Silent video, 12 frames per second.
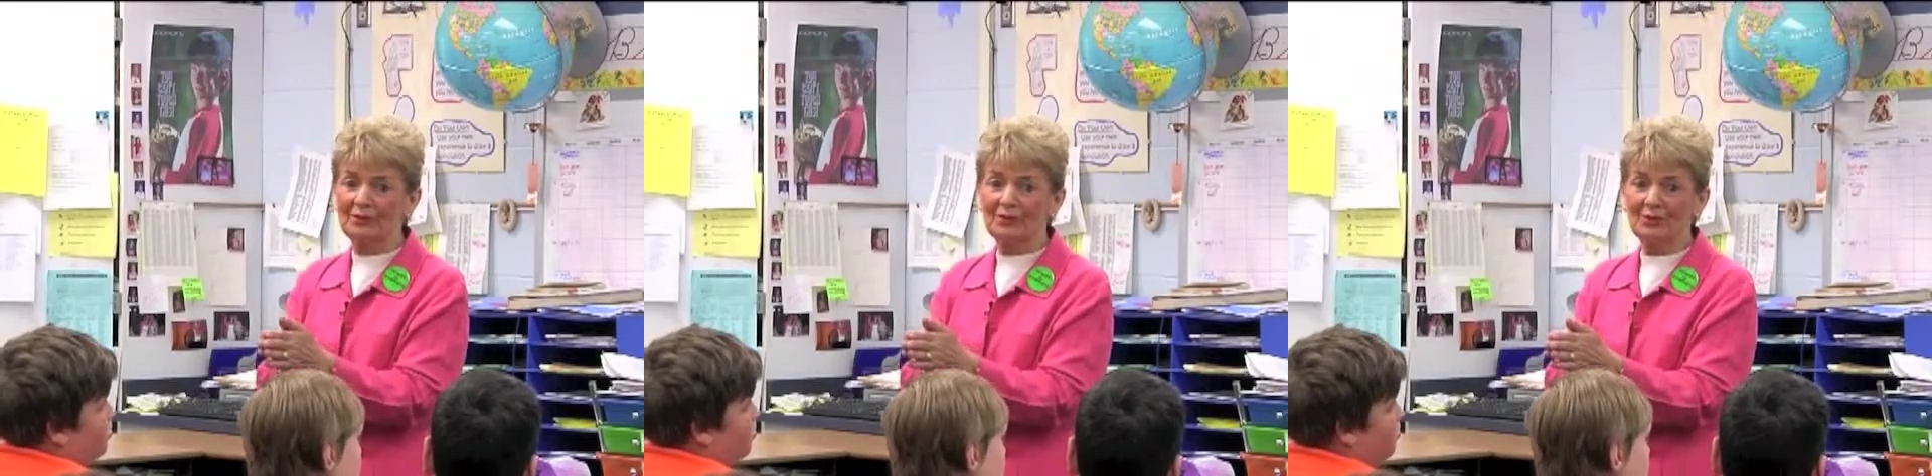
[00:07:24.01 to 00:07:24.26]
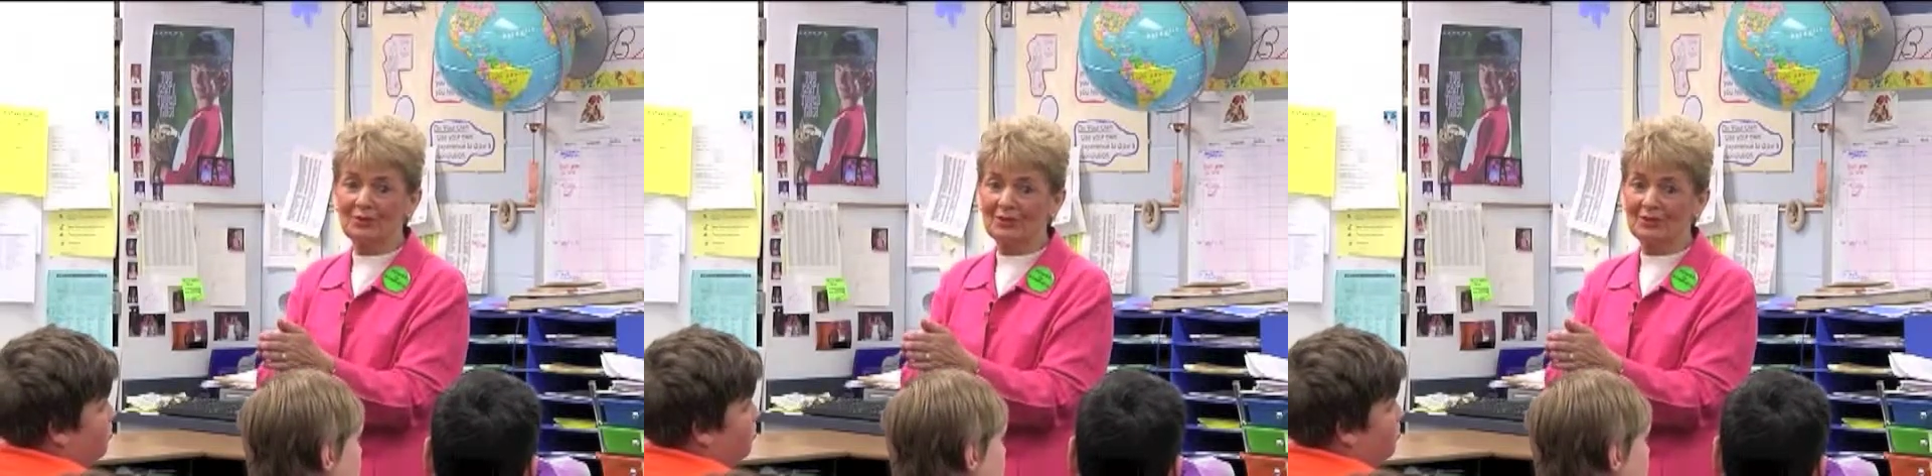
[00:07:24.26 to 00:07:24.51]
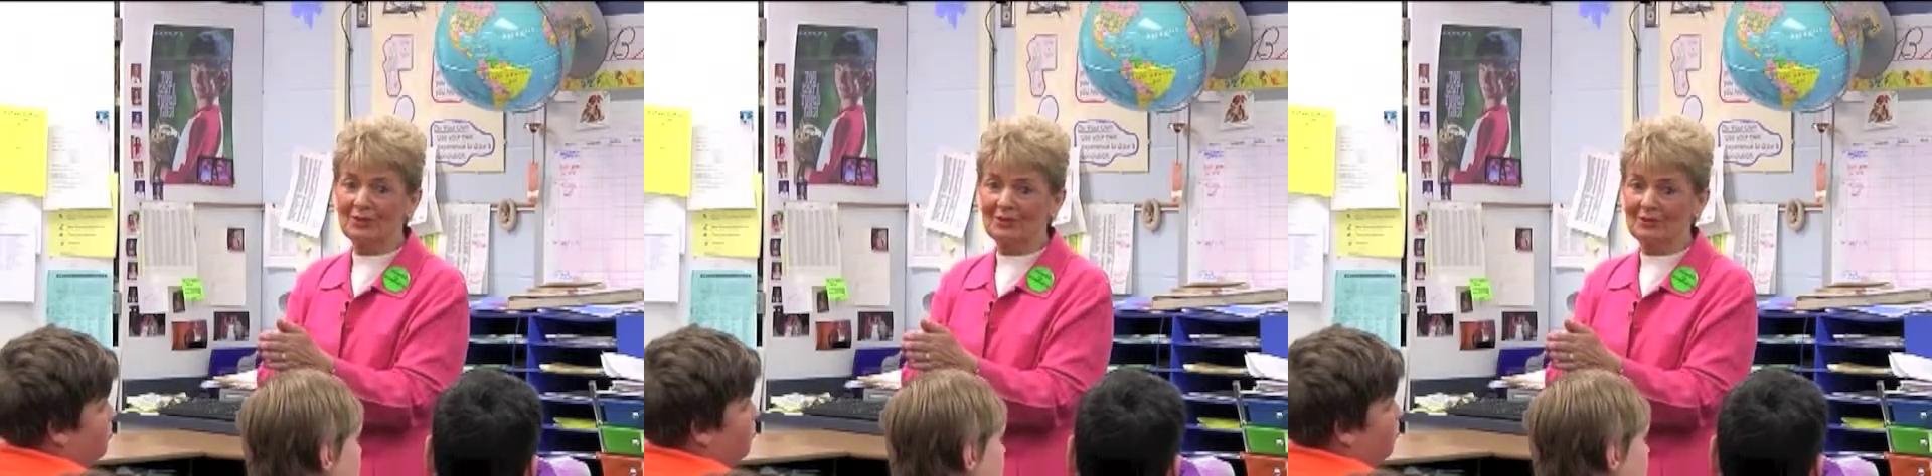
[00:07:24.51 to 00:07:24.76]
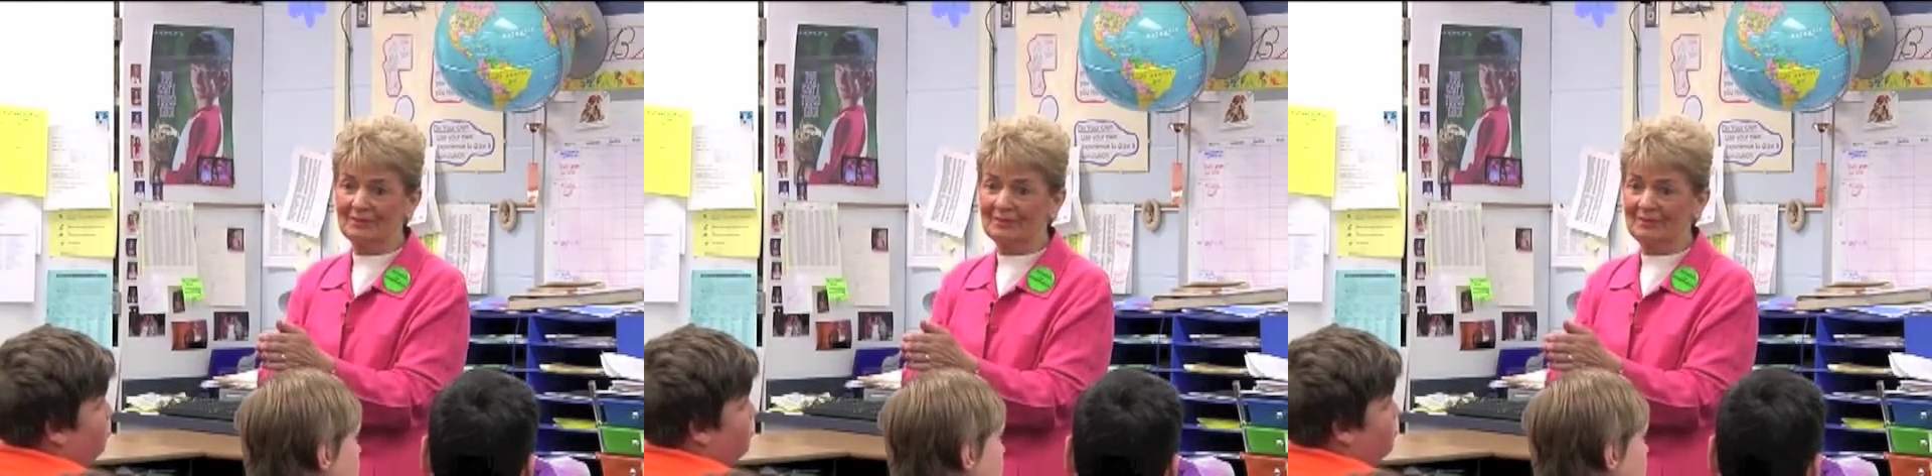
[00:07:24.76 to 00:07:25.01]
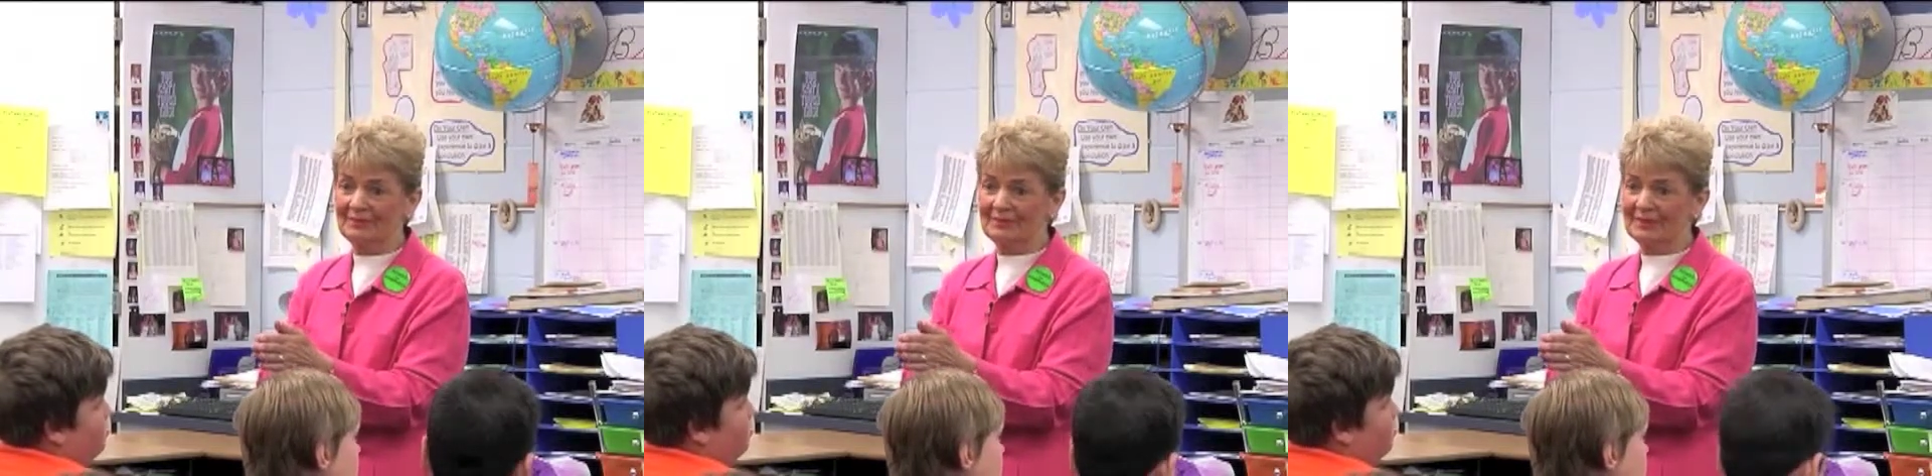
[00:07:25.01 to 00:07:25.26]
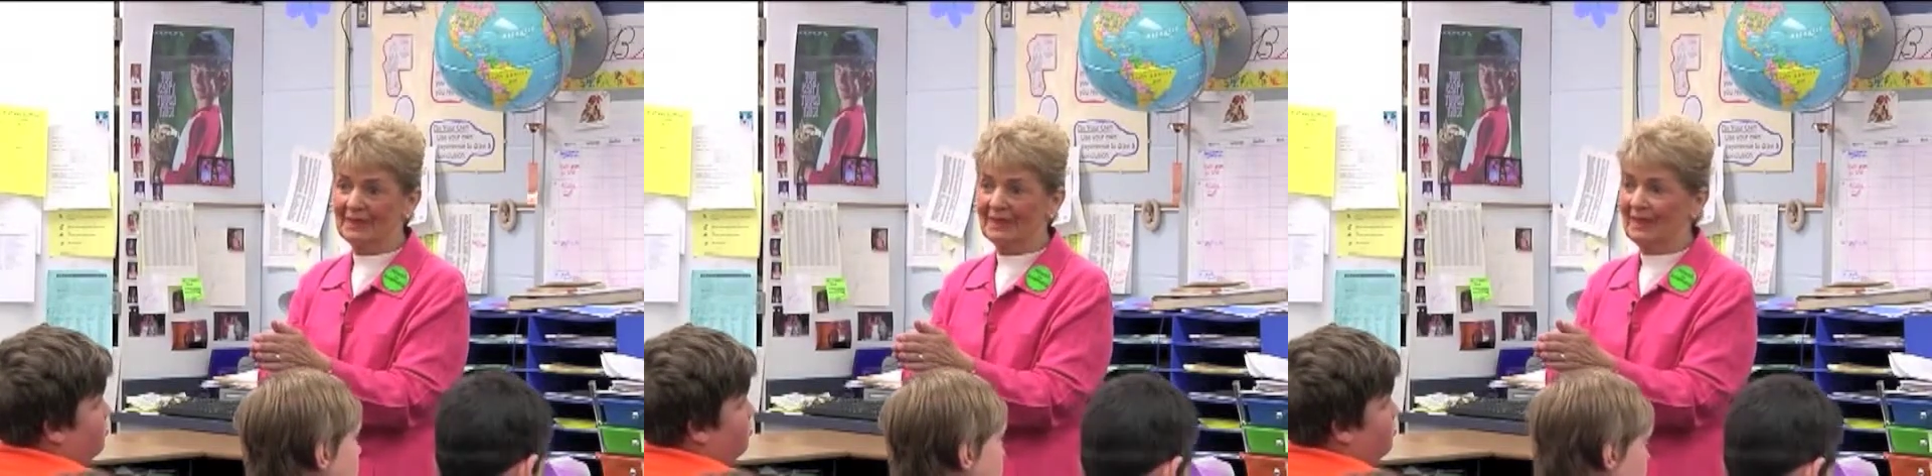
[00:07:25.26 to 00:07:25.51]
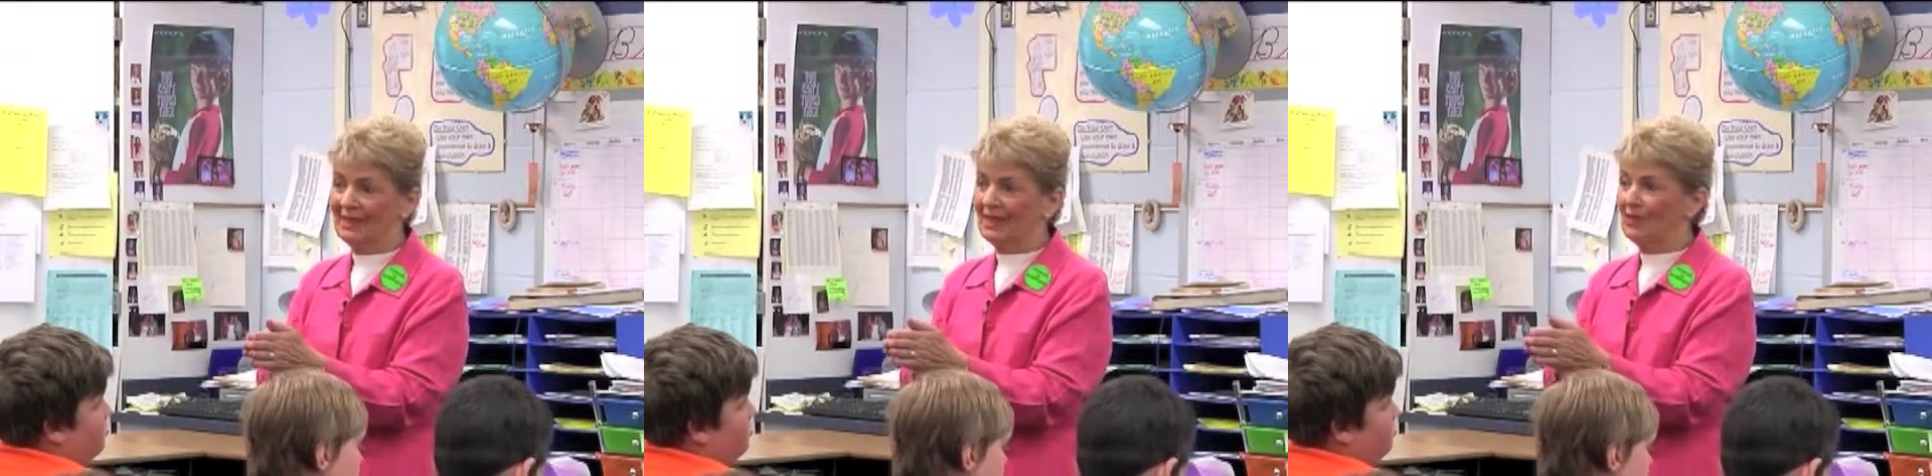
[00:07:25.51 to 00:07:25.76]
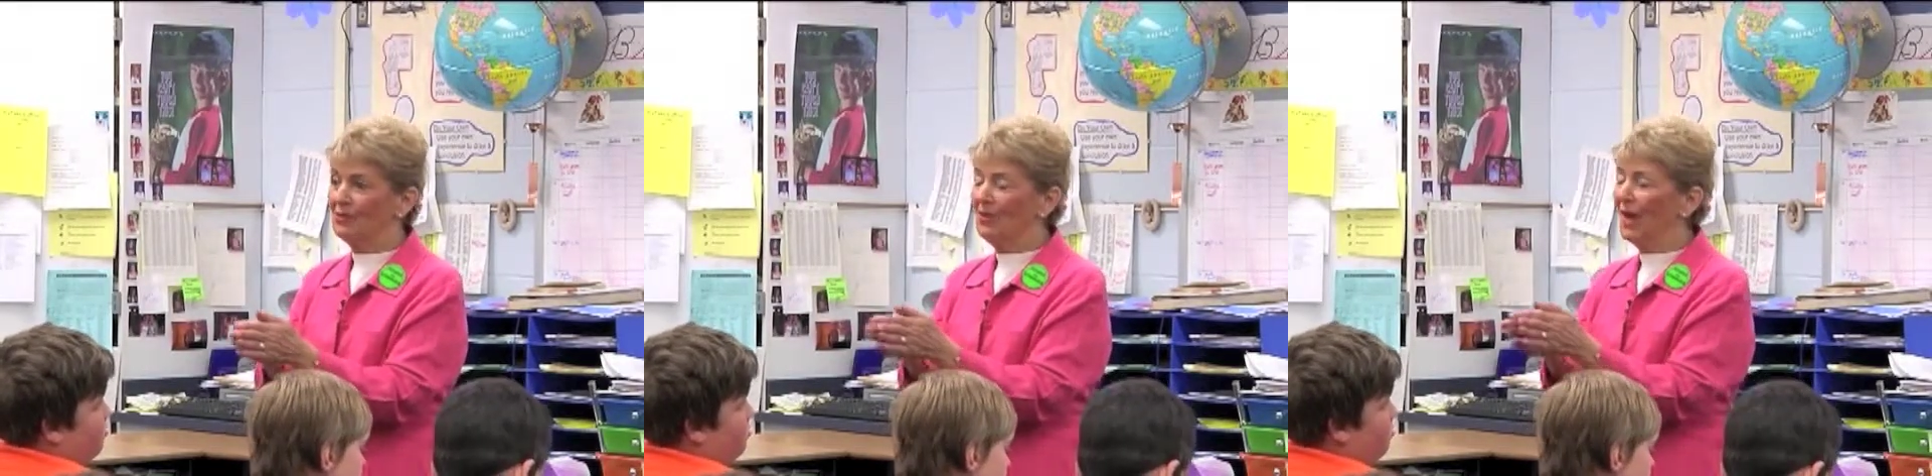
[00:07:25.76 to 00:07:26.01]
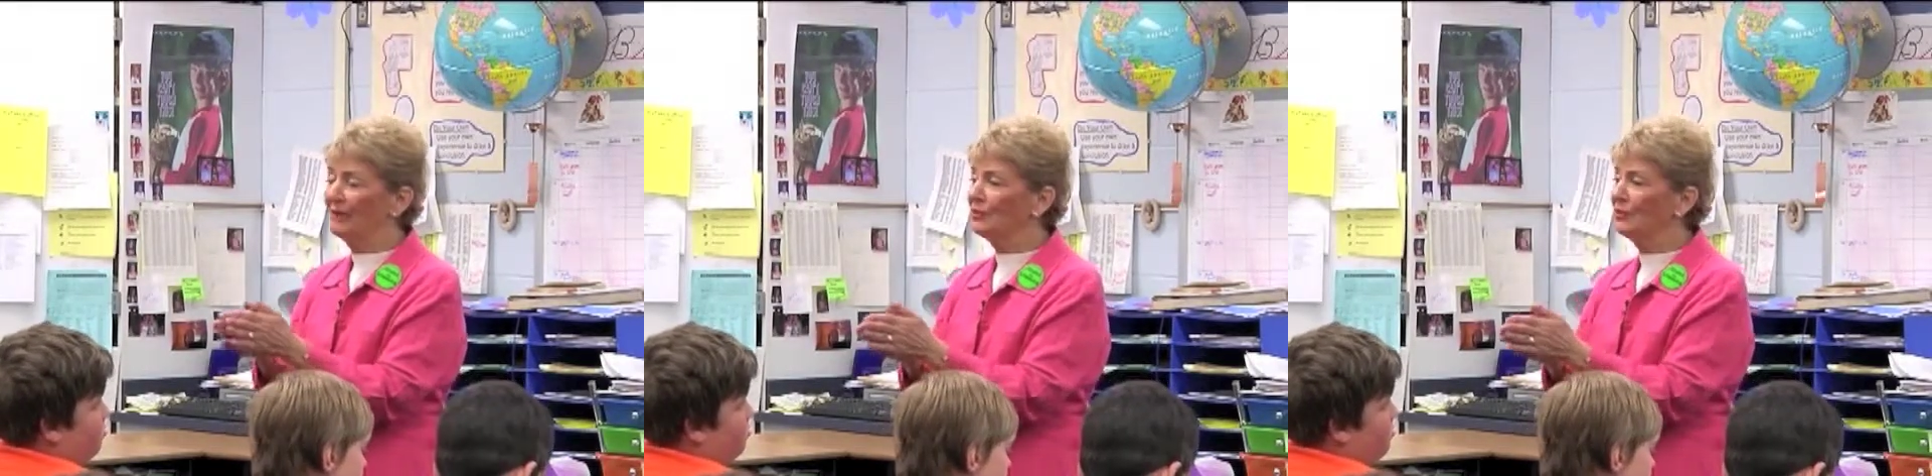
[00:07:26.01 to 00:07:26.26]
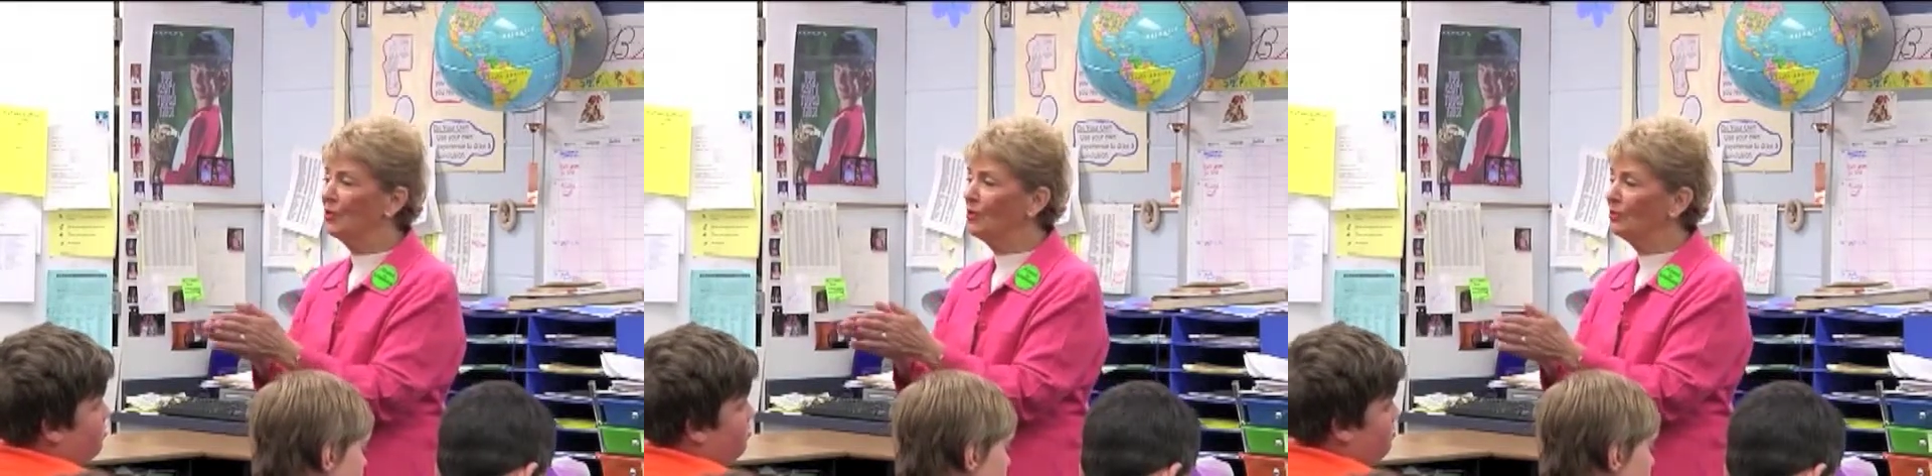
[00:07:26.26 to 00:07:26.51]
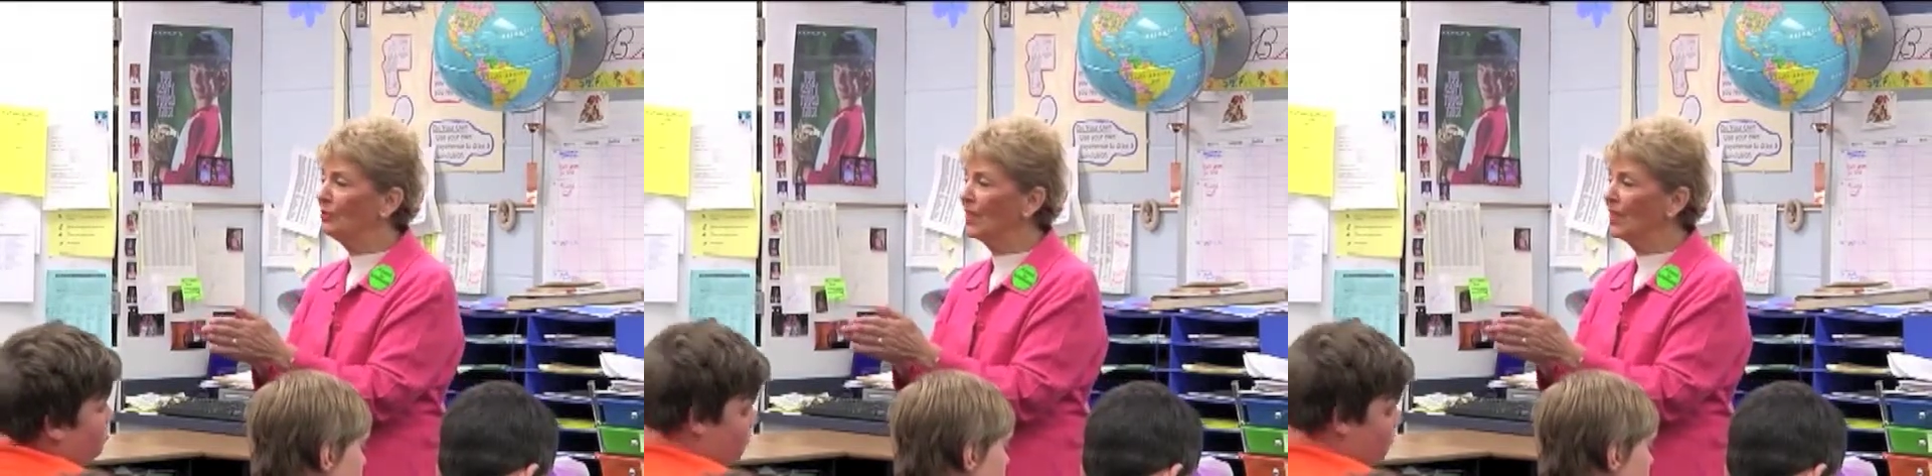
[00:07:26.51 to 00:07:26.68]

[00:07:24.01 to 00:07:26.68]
and your sister. You have your whole